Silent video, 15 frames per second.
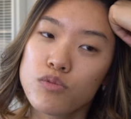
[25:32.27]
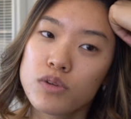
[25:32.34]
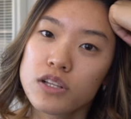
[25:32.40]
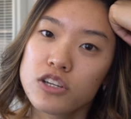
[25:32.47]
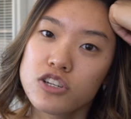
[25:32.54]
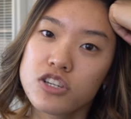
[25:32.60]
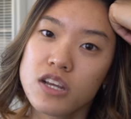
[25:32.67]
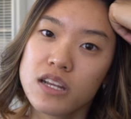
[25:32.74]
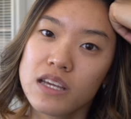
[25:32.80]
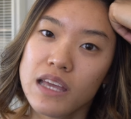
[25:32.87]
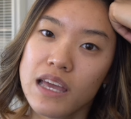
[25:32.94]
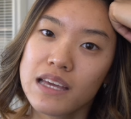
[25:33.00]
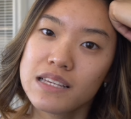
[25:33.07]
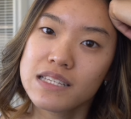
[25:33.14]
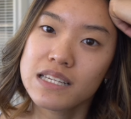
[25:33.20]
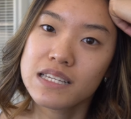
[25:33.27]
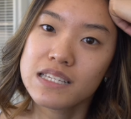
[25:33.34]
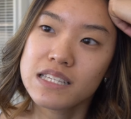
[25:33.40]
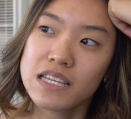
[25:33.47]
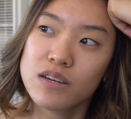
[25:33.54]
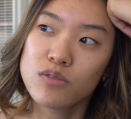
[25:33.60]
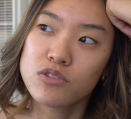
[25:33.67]
really shitty
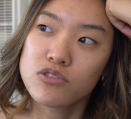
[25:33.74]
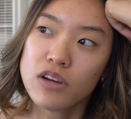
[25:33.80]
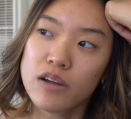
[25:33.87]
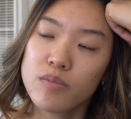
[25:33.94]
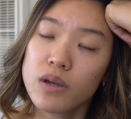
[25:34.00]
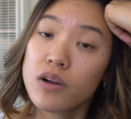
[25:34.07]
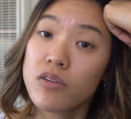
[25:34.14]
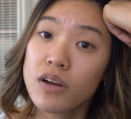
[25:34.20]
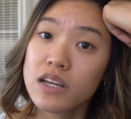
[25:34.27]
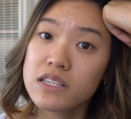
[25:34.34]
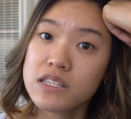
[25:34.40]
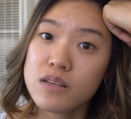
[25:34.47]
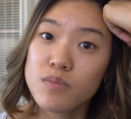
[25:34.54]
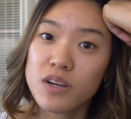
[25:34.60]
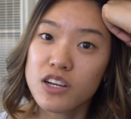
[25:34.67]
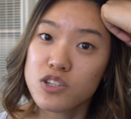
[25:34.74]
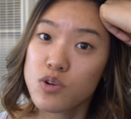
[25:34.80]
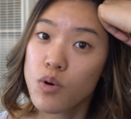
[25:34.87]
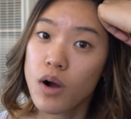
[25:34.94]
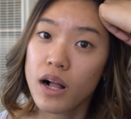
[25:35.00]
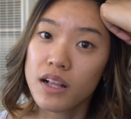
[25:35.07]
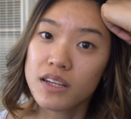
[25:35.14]
cases that would drive me crazy because
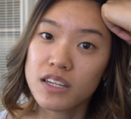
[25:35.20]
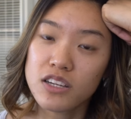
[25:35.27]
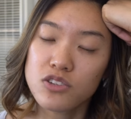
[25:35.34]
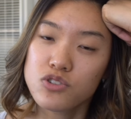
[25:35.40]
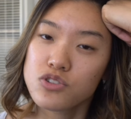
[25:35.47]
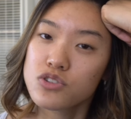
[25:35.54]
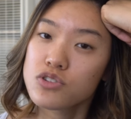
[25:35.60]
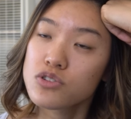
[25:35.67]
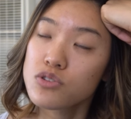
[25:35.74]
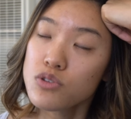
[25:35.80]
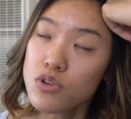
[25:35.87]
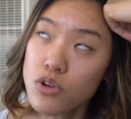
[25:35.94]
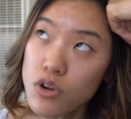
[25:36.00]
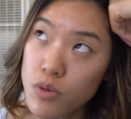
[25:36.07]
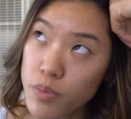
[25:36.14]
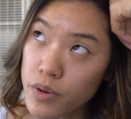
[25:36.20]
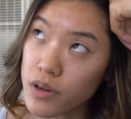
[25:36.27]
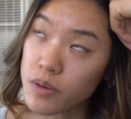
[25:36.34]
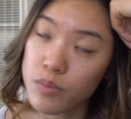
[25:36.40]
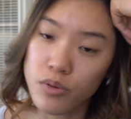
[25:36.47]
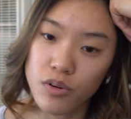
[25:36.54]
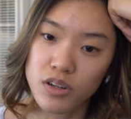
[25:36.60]
quality is super
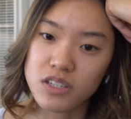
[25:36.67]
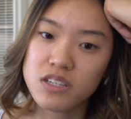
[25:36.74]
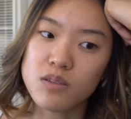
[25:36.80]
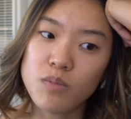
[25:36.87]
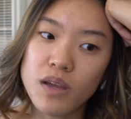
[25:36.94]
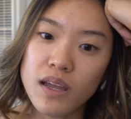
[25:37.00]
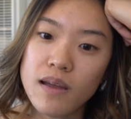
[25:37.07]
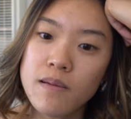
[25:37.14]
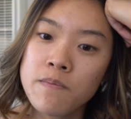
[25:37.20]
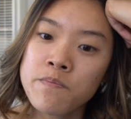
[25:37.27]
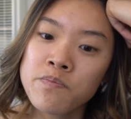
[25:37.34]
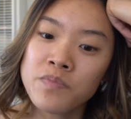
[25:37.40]
important to me.